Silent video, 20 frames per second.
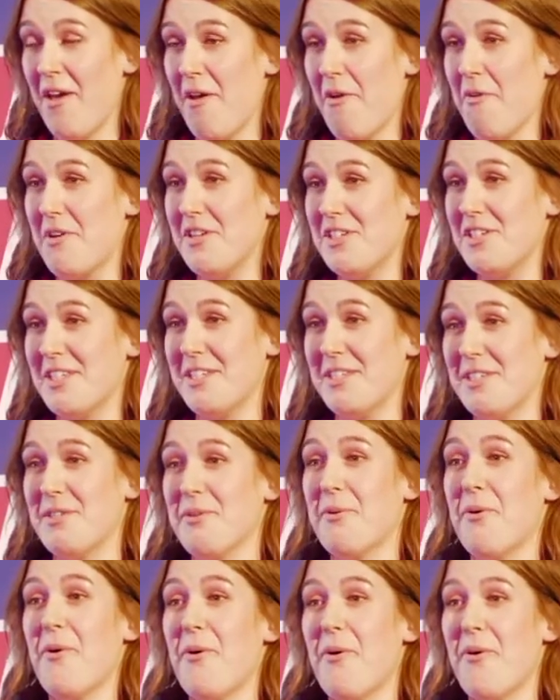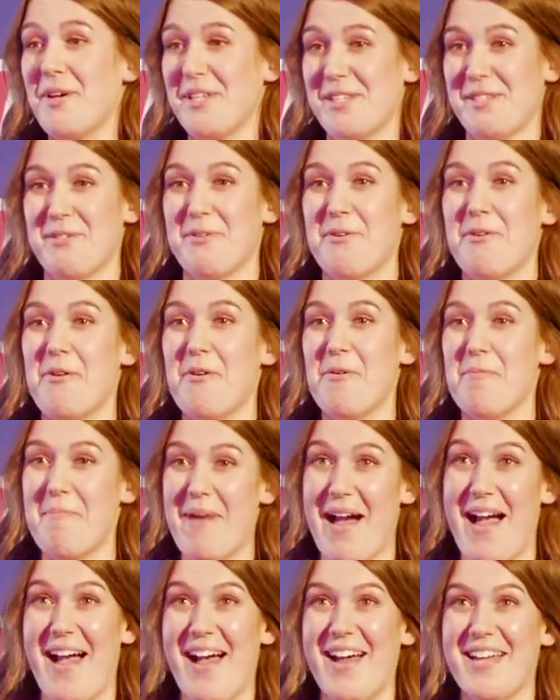which is so
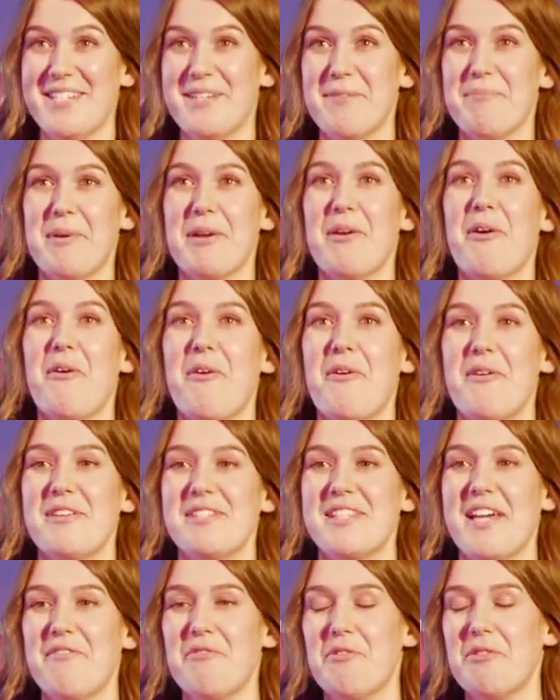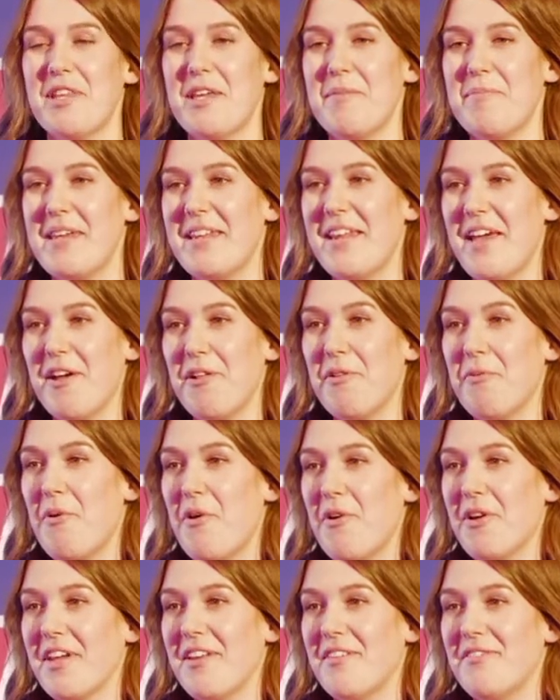mad because I've only been hill
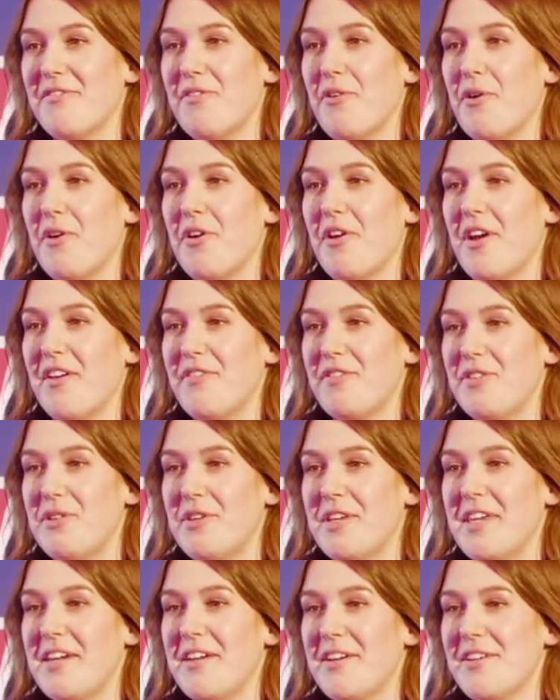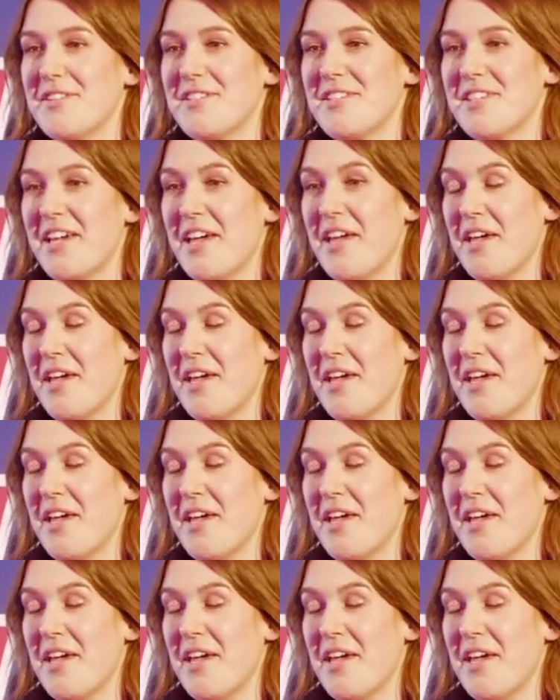walking for a few years.